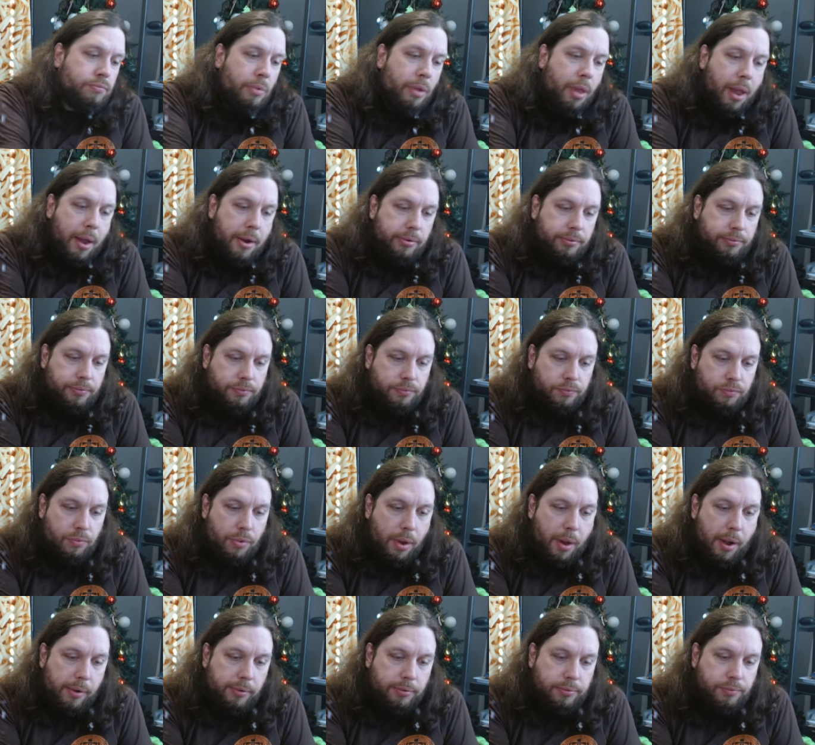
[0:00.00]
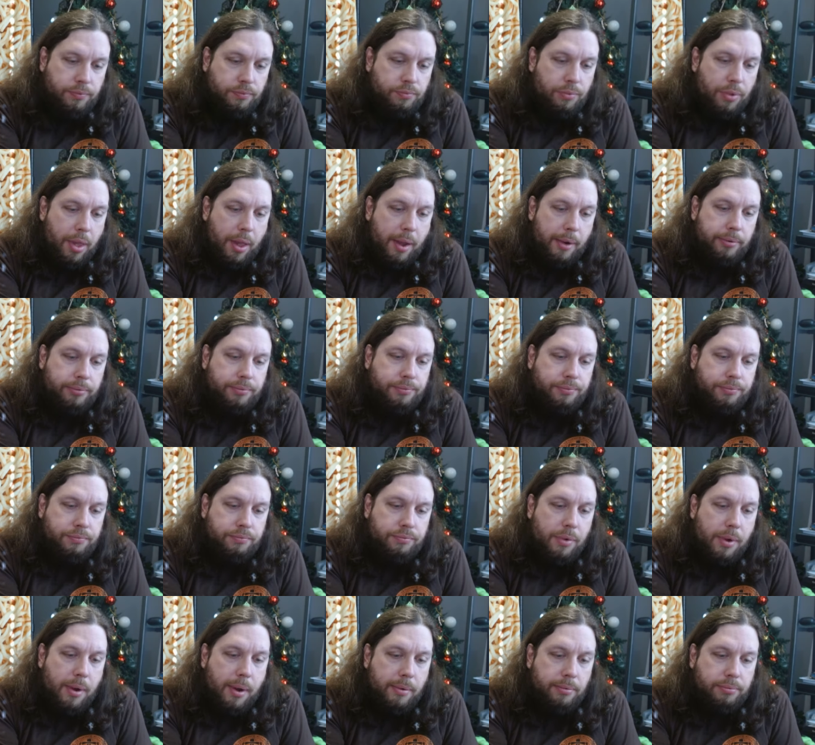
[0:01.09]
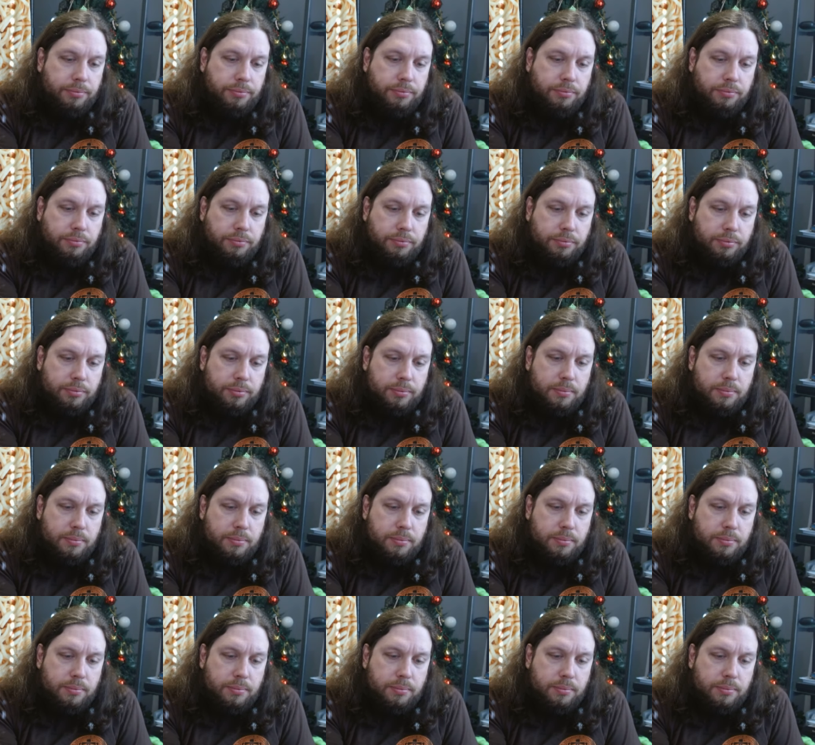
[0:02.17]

[no speech]